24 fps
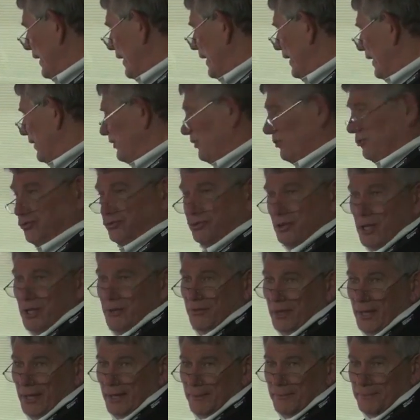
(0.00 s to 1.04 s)
uh, you'll
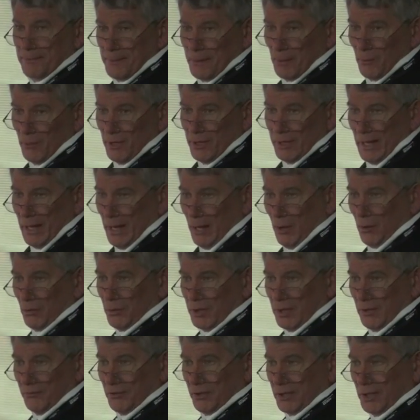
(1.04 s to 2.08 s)
see that we
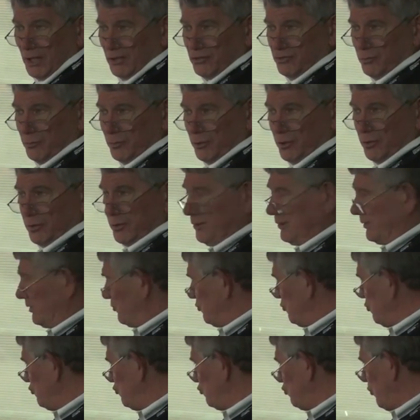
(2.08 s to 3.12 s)
now give the customer
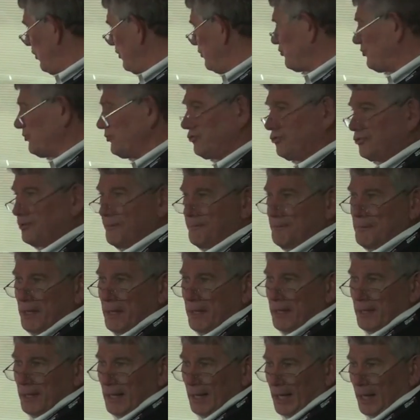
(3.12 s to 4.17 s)
two choices
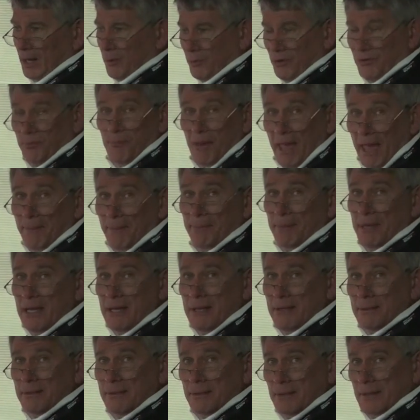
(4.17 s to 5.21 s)
uh, with
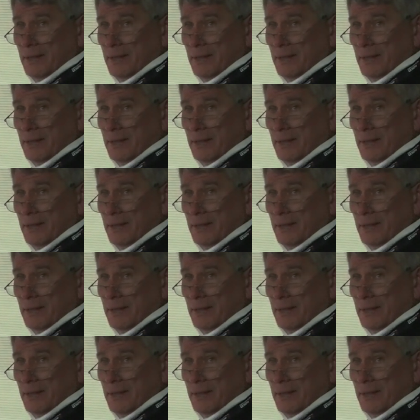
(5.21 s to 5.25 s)
mapping.